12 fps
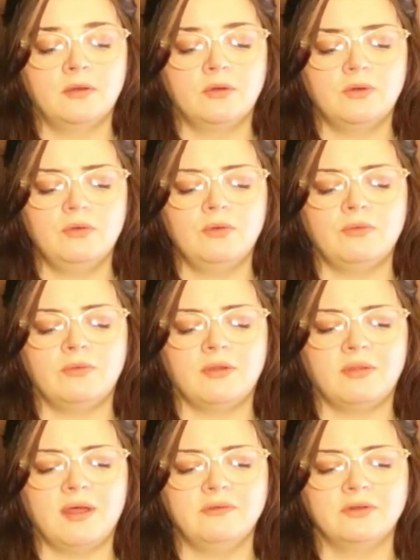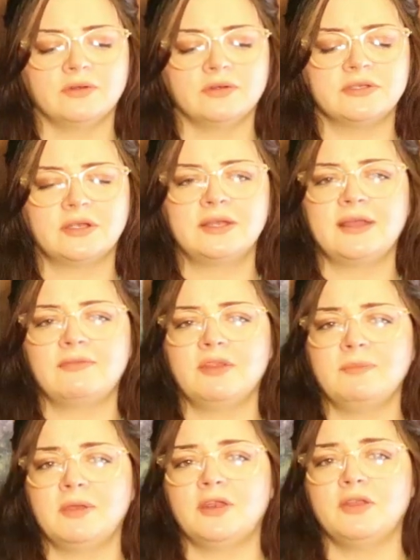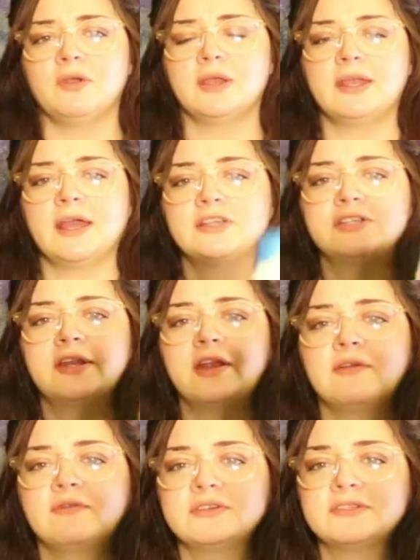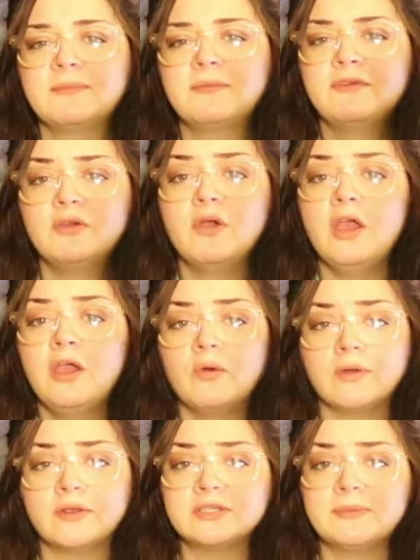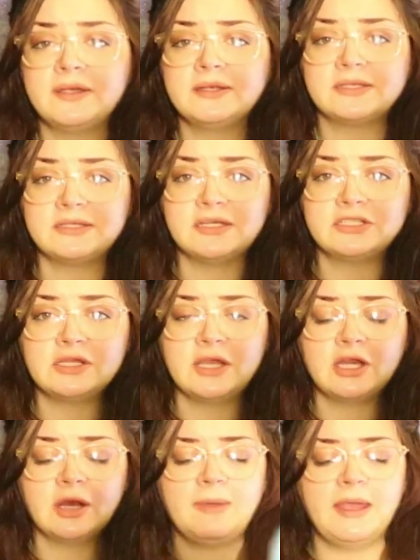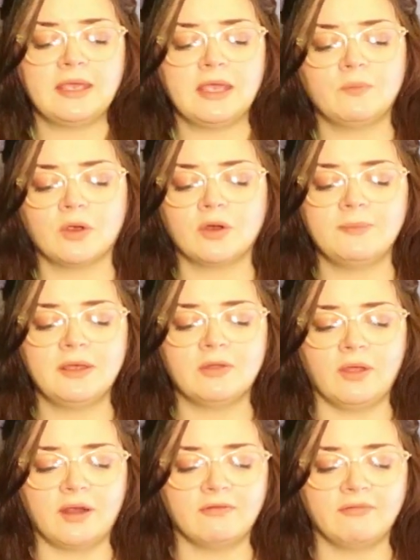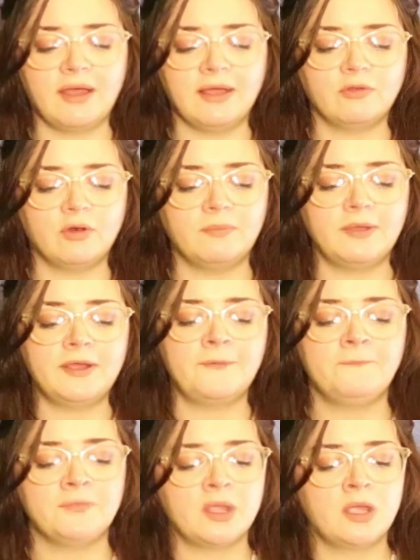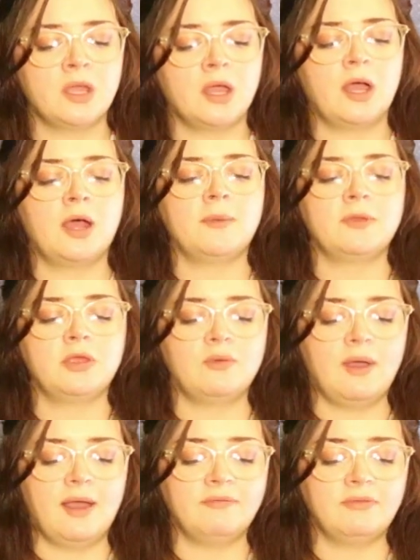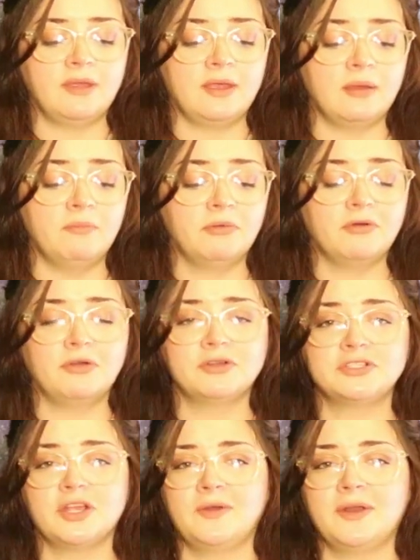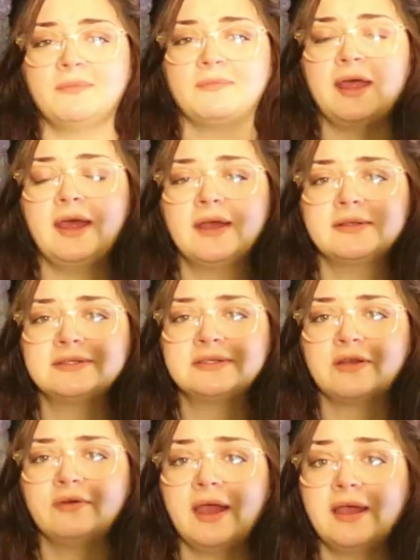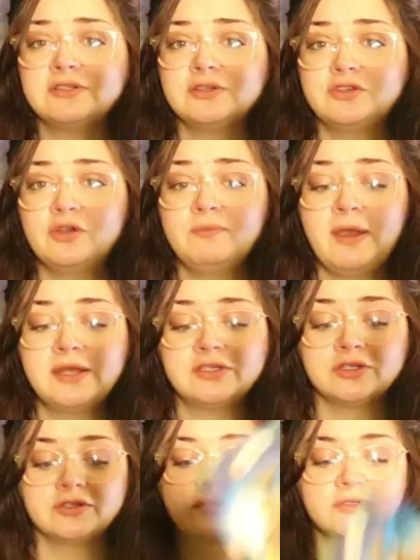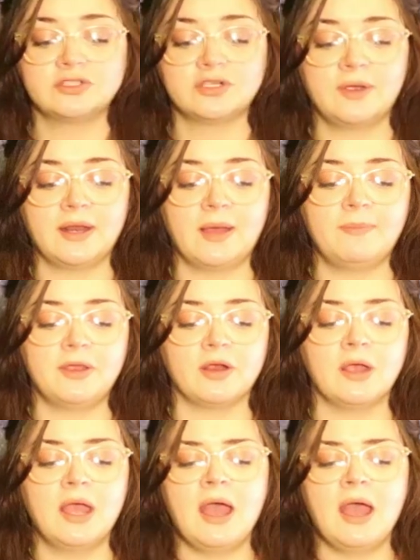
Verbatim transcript: Ooh, the lovers. There could definitely be a new connection here for some of you, or there's a big decision that you're making. We're going to be clarifying a little bit. Um, you have the Emperor showing up next. Okay, so two majors showing up here.